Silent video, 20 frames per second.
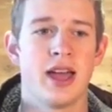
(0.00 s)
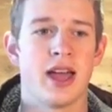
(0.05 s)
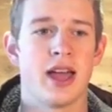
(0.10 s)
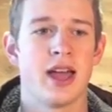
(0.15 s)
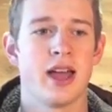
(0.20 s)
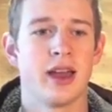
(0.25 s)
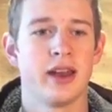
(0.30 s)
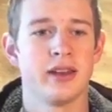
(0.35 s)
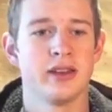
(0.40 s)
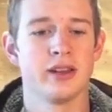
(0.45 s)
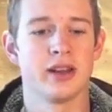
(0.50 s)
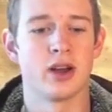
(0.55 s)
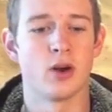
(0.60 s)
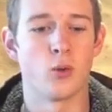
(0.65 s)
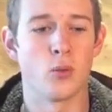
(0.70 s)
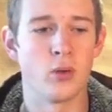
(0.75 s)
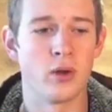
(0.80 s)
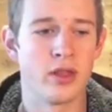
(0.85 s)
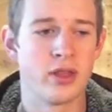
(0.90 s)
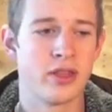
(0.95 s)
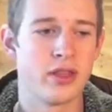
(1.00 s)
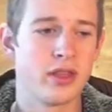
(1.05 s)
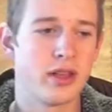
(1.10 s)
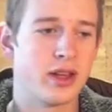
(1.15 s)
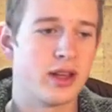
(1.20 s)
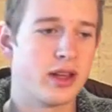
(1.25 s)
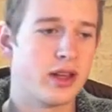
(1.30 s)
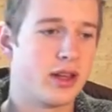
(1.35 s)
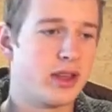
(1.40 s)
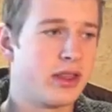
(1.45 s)
And with
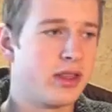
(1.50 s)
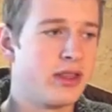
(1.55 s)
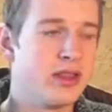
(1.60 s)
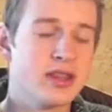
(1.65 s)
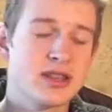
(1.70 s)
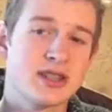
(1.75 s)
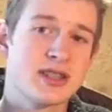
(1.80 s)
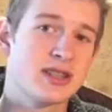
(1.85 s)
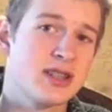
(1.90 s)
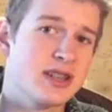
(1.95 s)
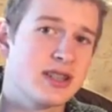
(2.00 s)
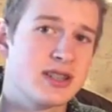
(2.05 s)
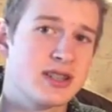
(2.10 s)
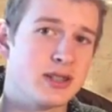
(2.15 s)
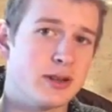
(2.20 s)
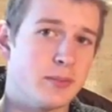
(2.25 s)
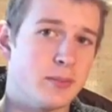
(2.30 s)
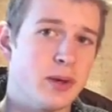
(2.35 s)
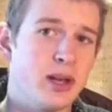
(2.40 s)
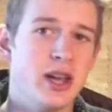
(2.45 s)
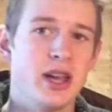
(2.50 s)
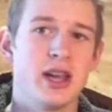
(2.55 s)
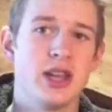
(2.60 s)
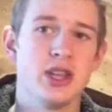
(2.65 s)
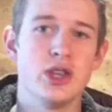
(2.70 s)
this system,